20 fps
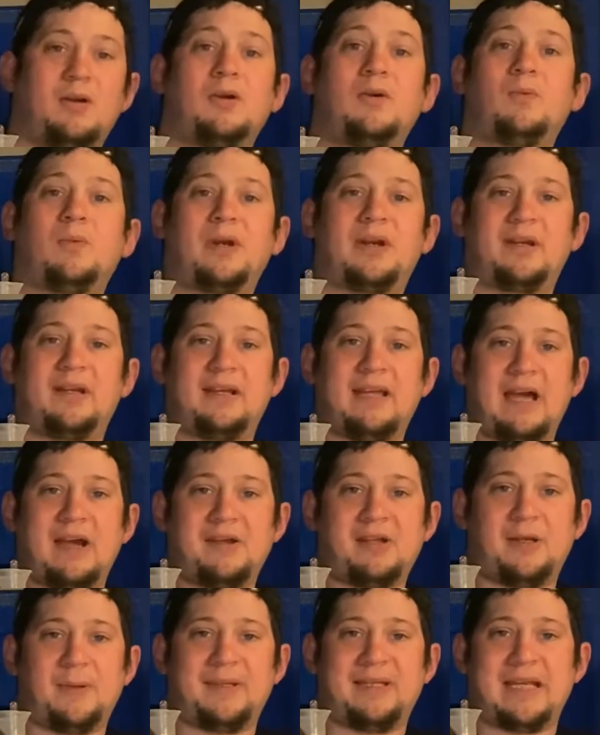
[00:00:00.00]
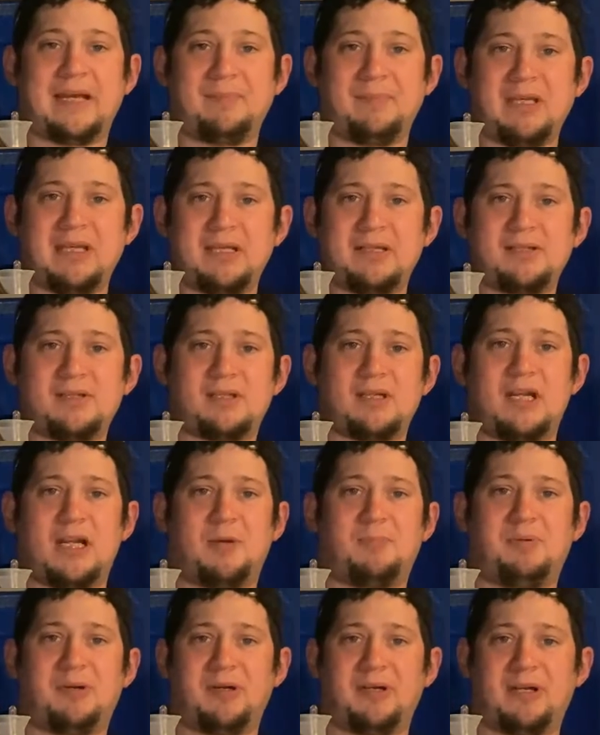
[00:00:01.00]
We're going to calculate what that means, and
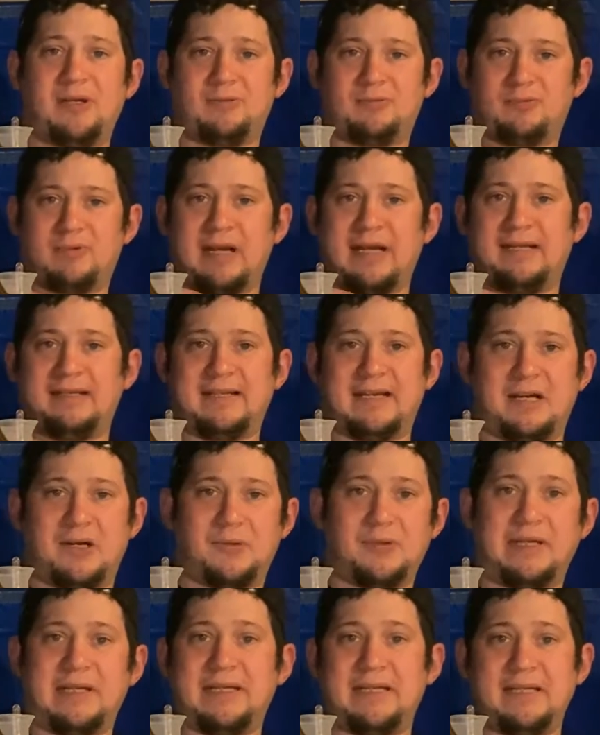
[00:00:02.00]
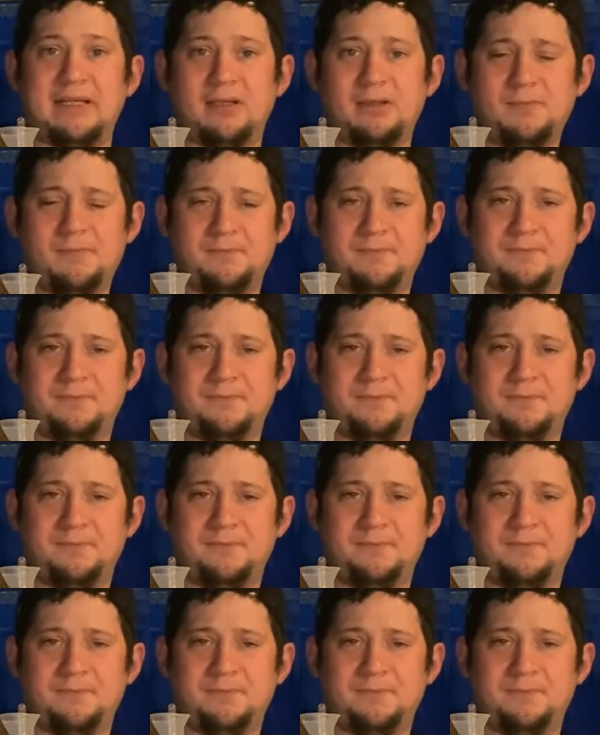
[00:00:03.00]
I'll put it right down here.